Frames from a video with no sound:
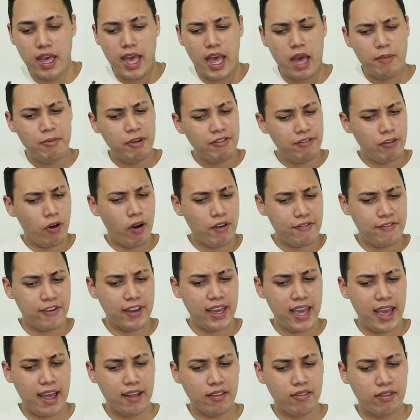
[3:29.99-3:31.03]
And before I
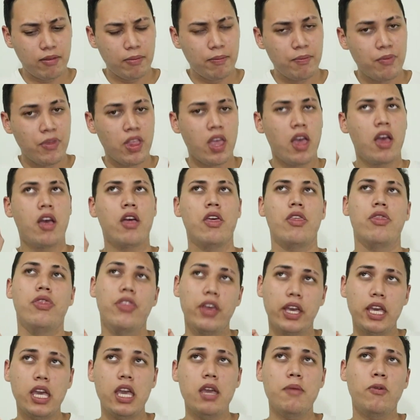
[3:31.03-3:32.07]
forget,
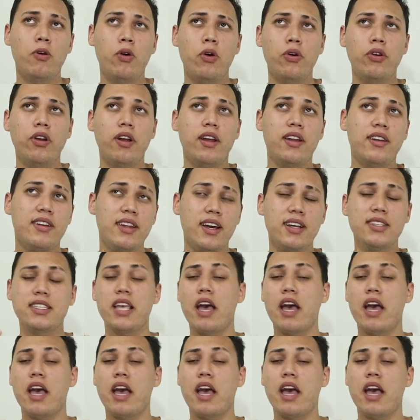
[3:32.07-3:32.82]
the keyboard does